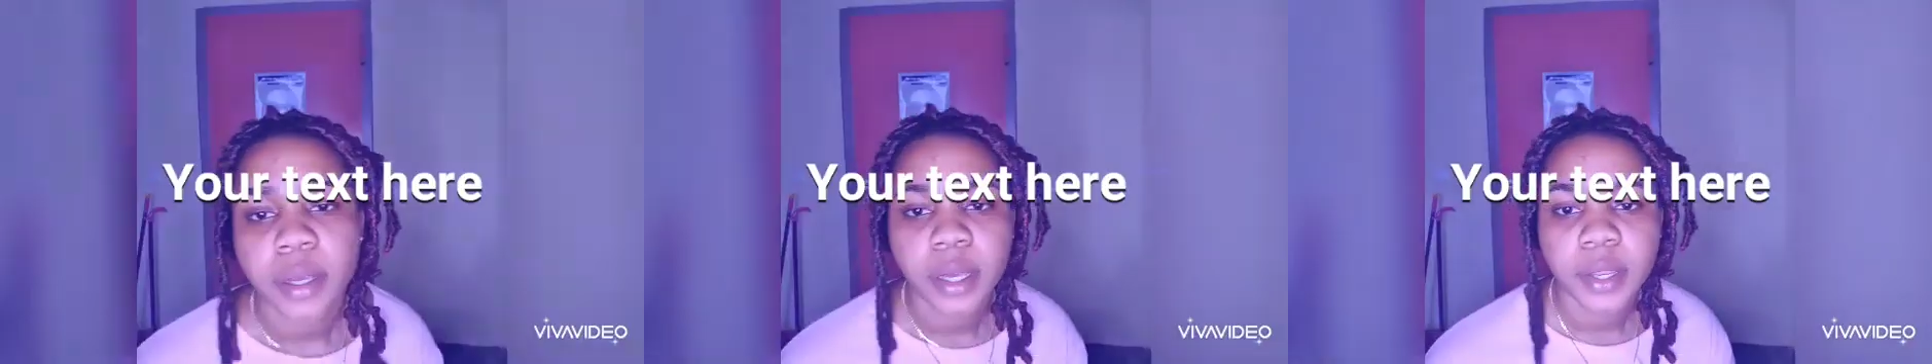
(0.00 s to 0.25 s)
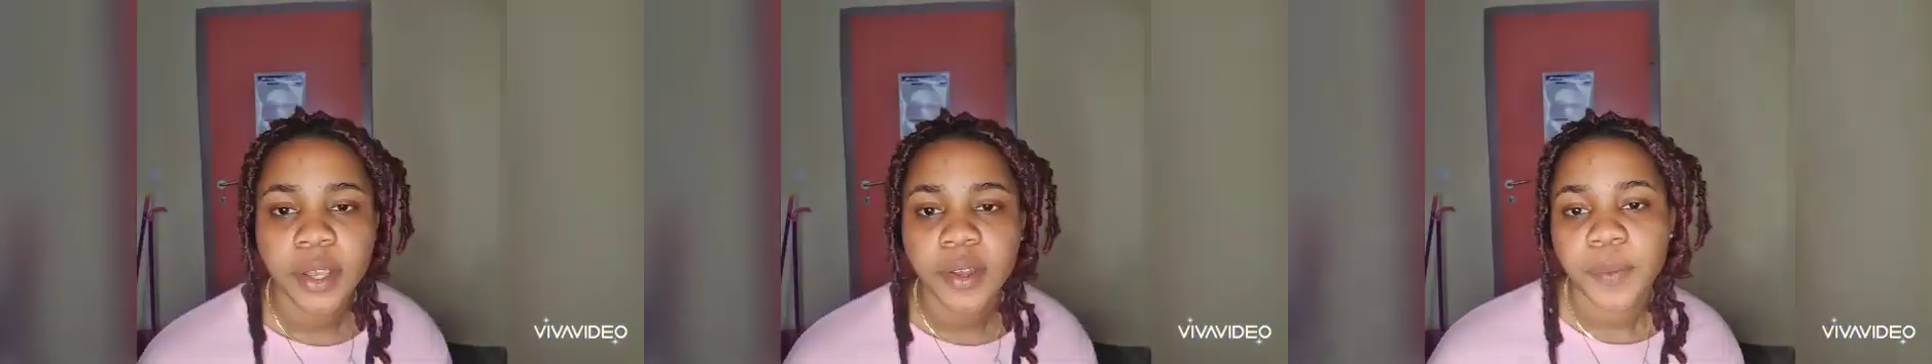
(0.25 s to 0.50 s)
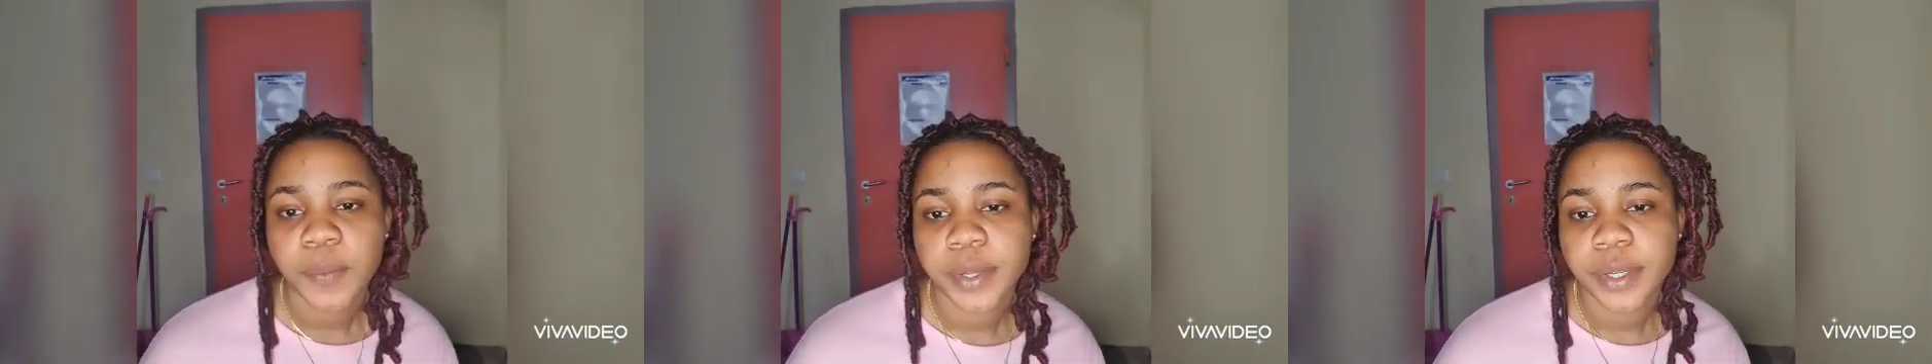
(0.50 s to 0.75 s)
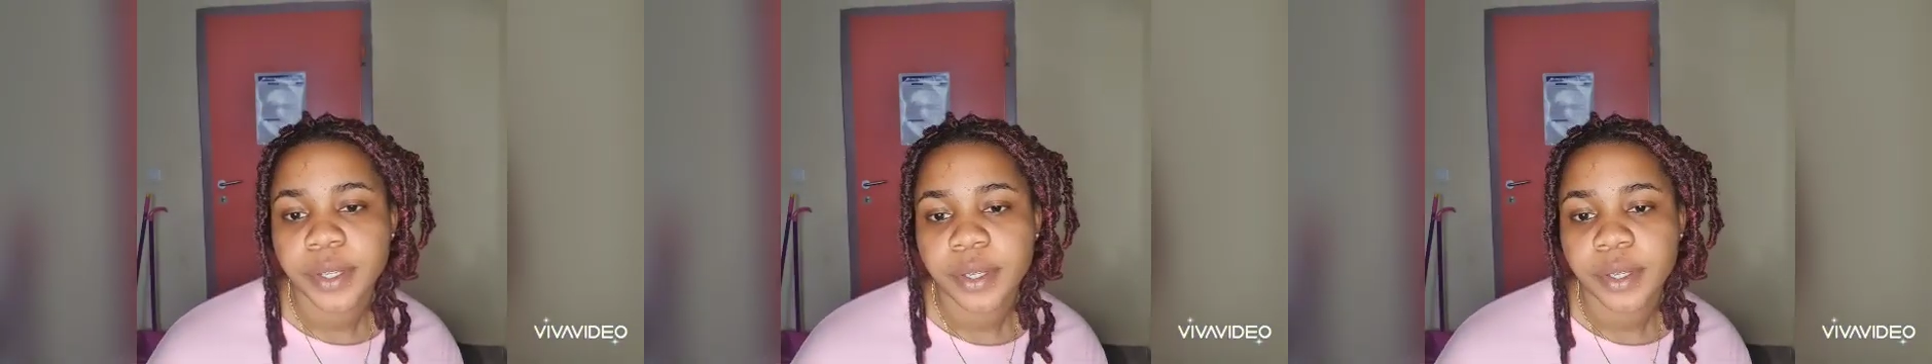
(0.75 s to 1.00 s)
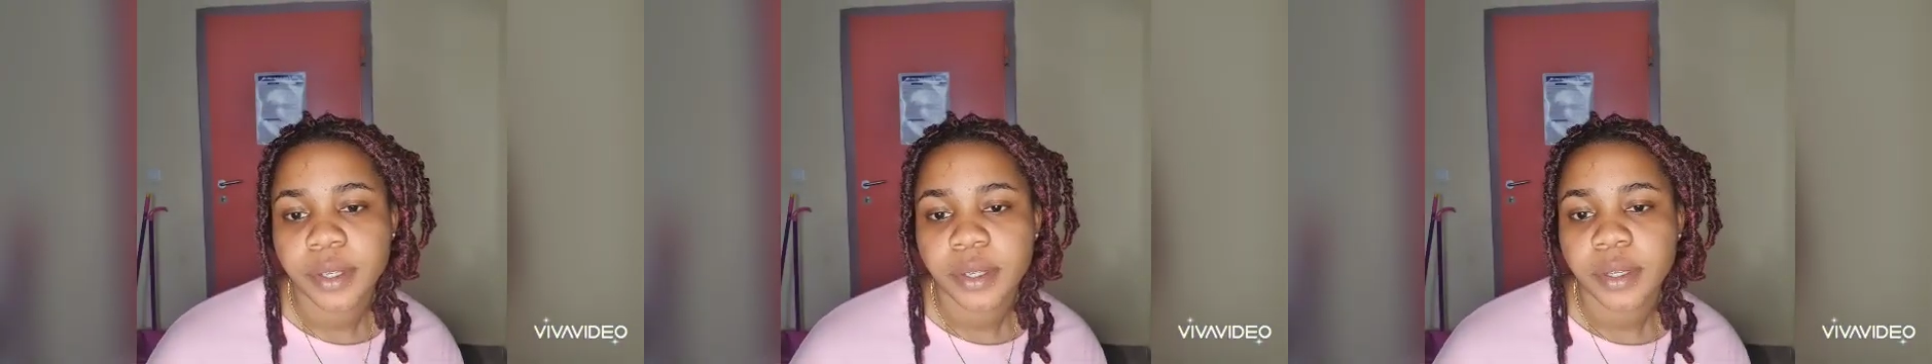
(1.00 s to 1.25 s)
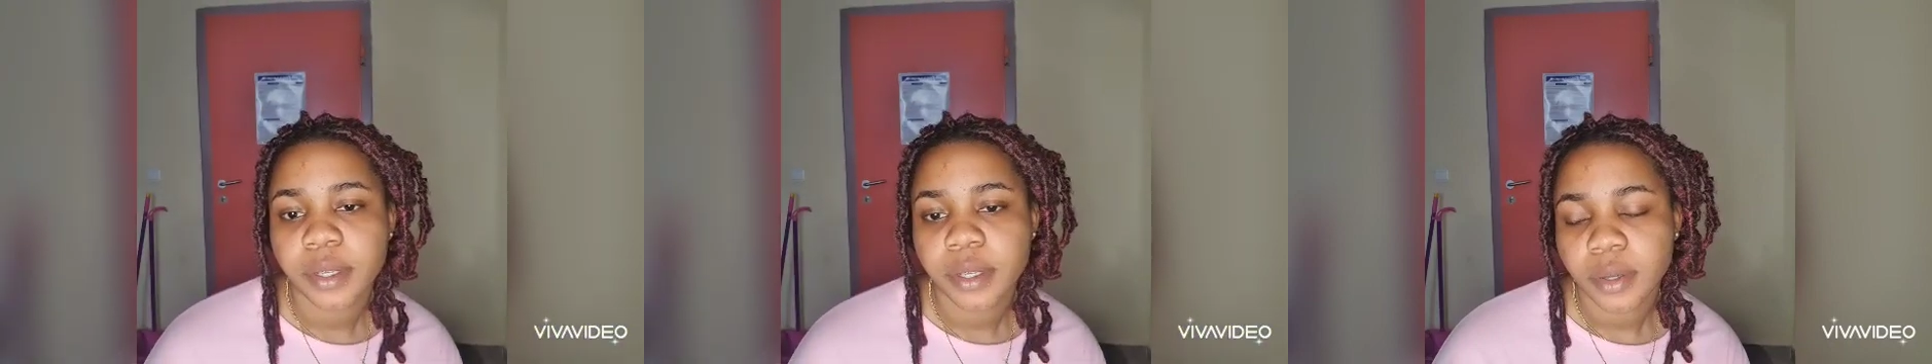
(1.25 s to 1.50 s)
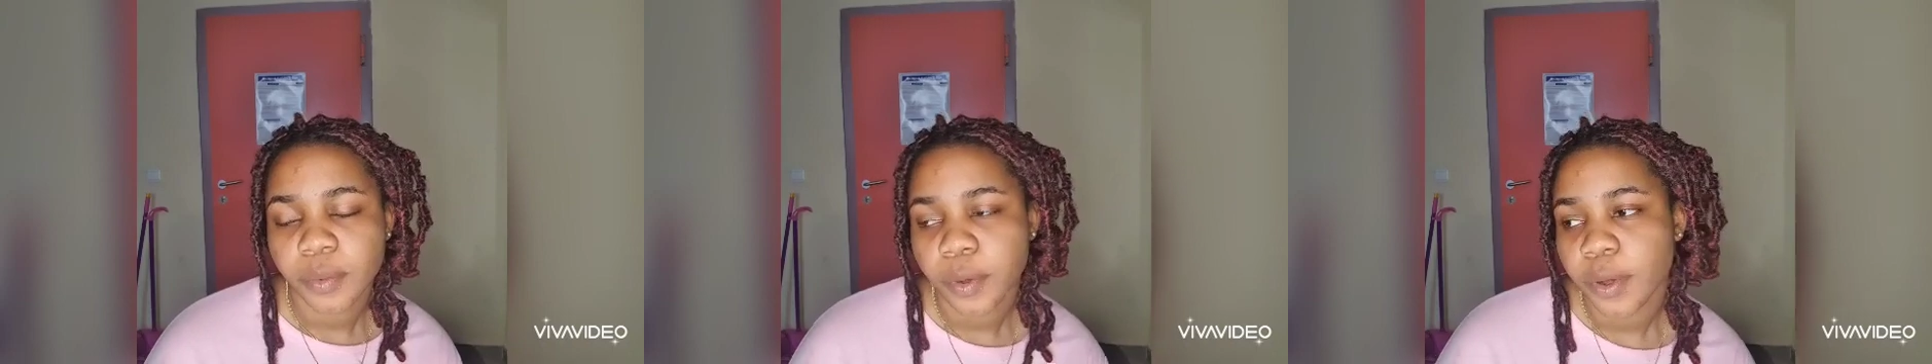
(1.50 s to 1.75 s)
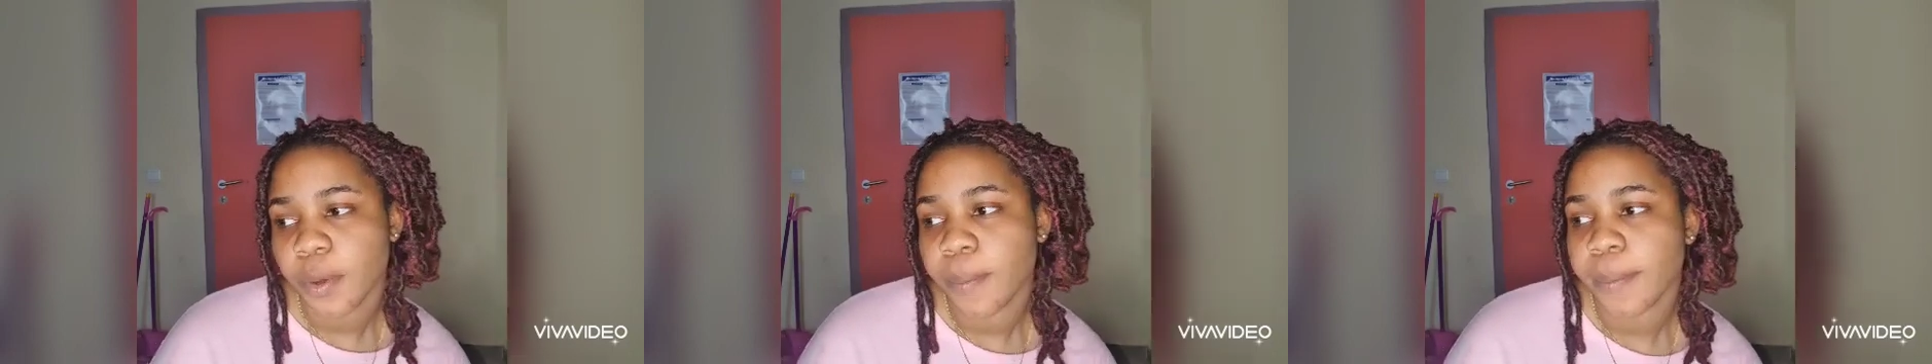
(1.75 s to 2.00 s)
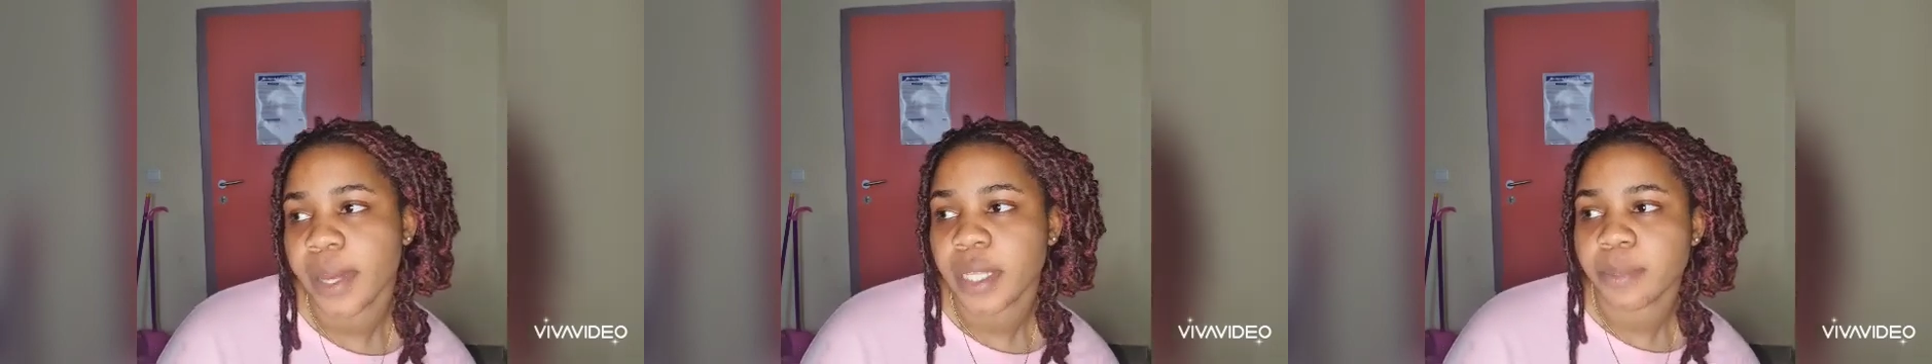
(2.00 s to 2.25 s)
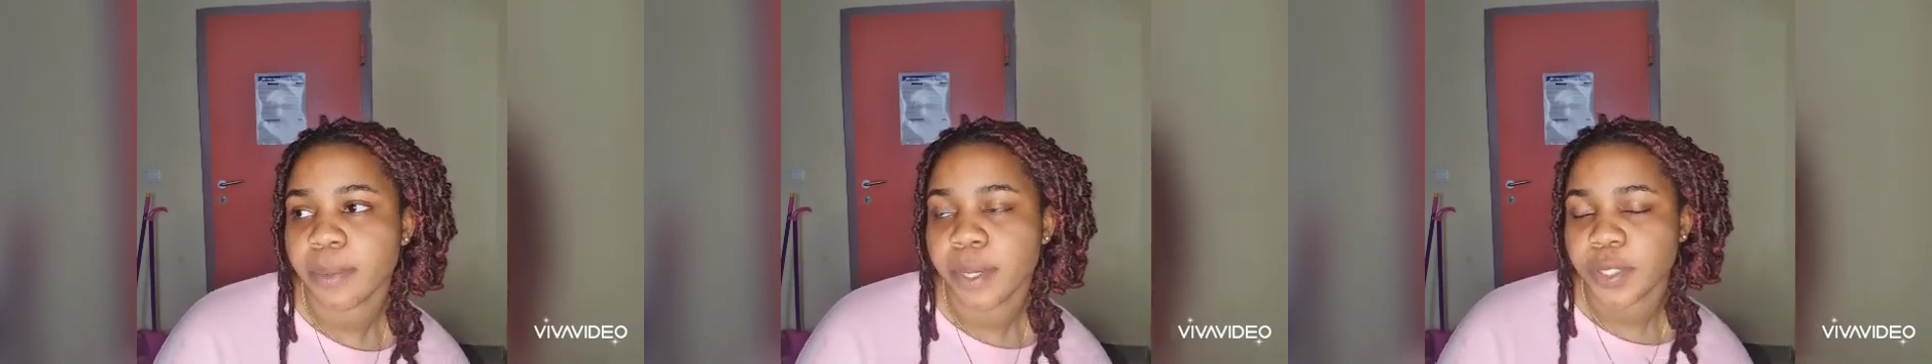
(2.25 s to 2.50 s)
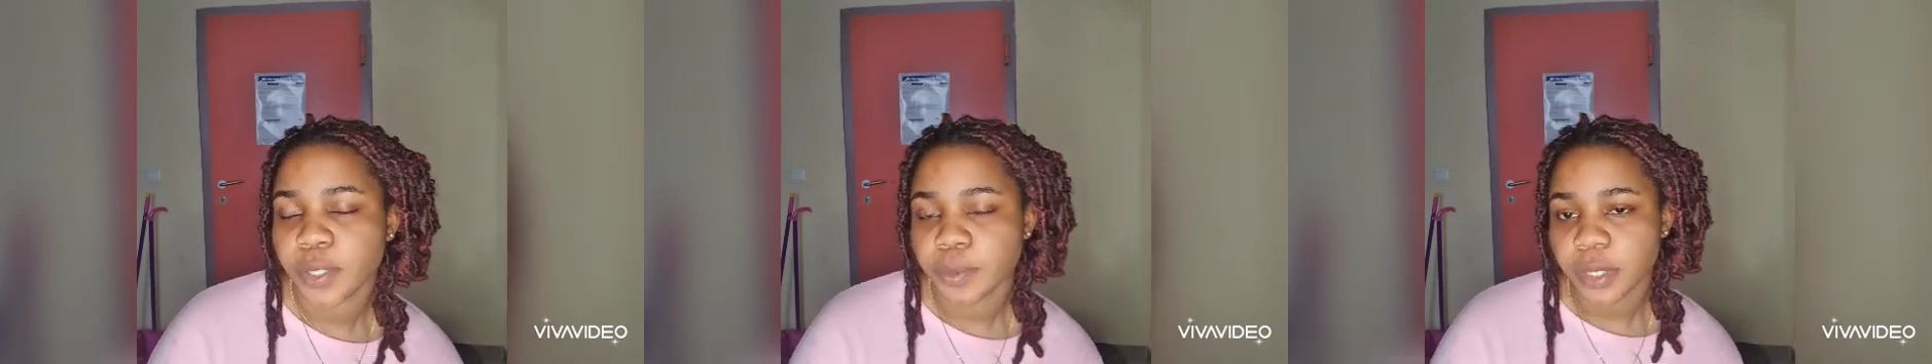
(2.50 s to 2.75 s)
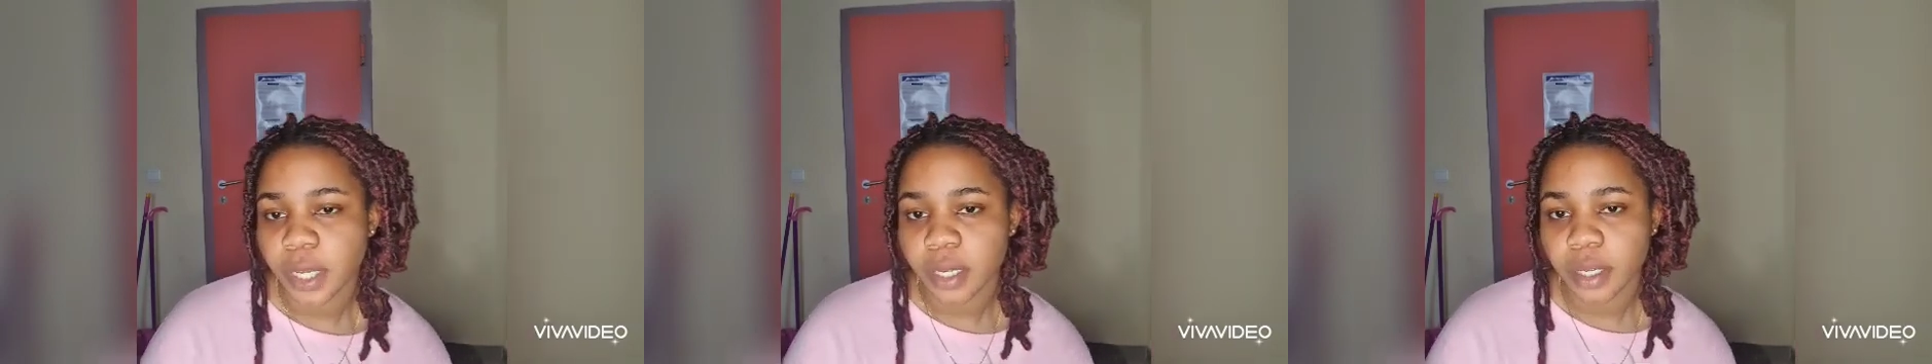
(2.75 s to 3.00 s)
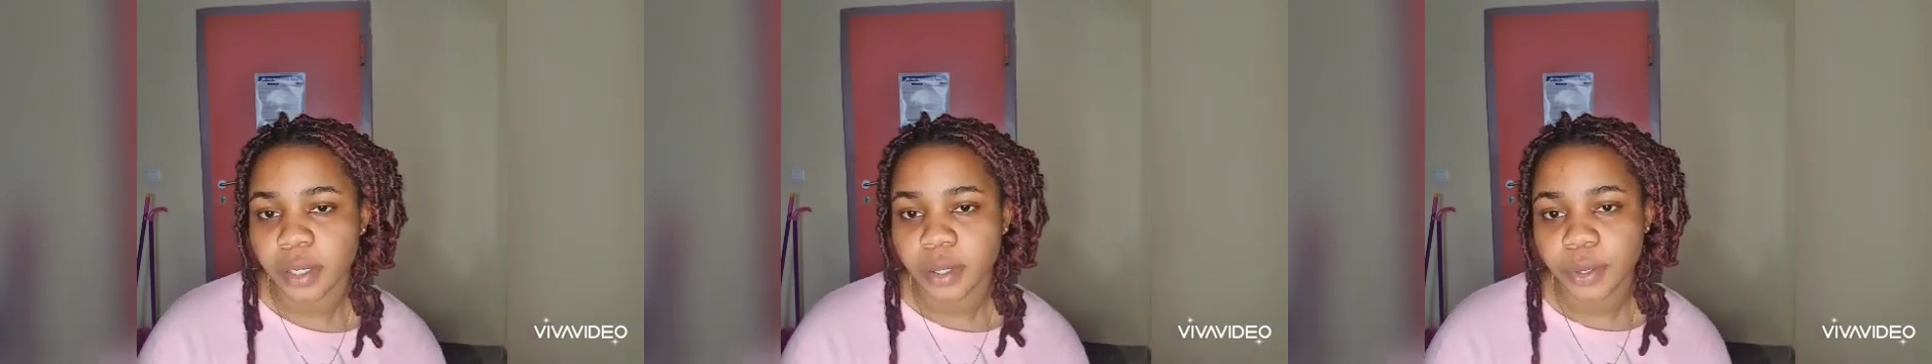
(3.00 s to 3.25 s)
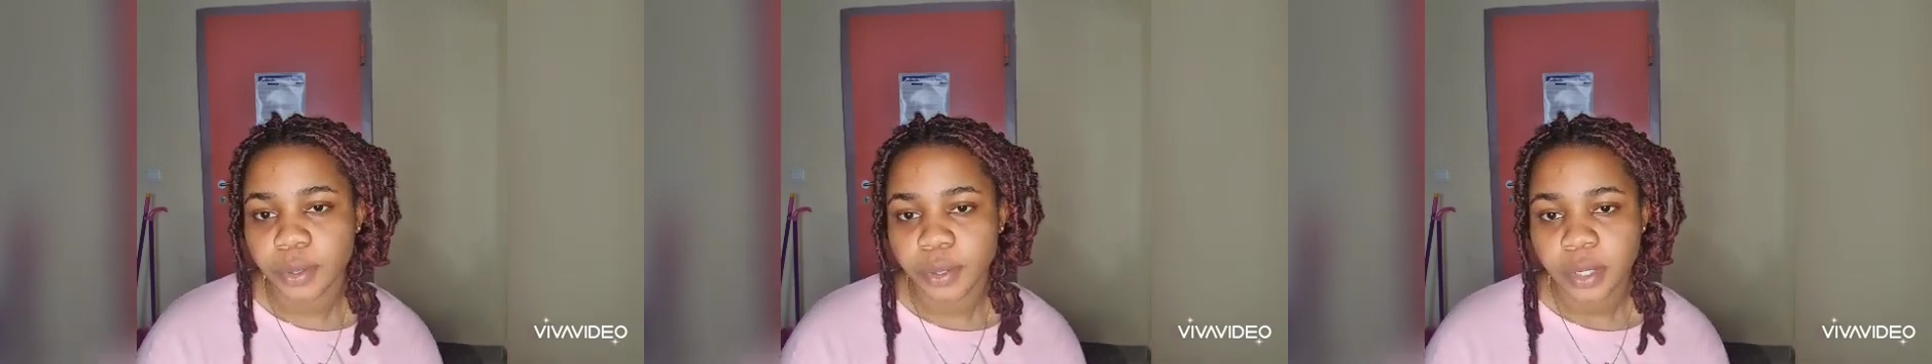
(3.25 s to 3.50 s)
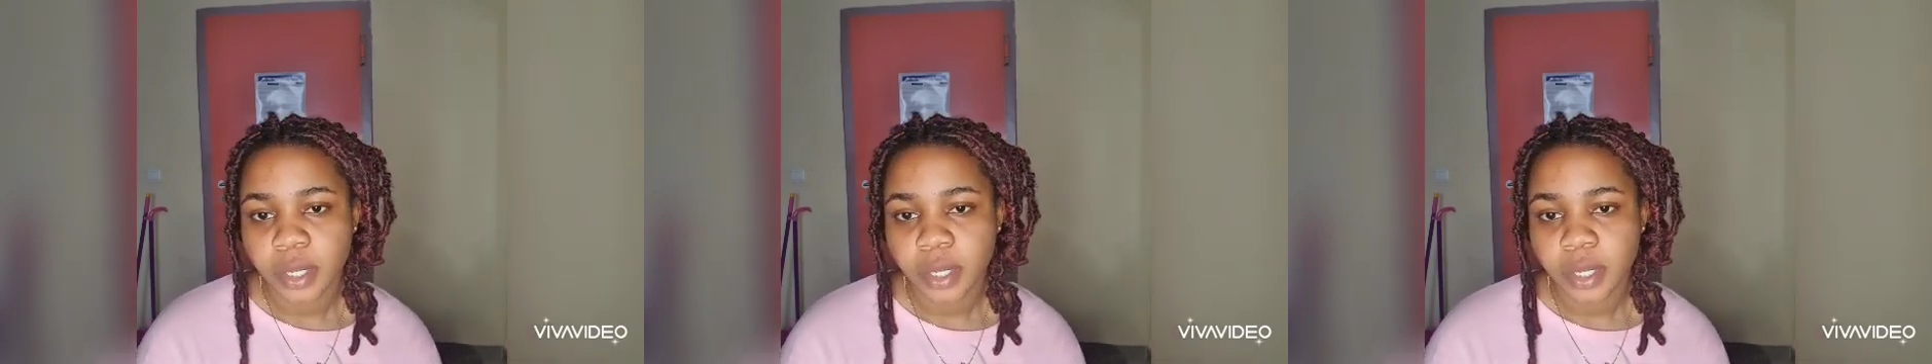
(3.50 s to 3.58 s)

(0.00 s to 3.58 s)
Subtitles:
Hello everybody, welcome back to my YouTube channel.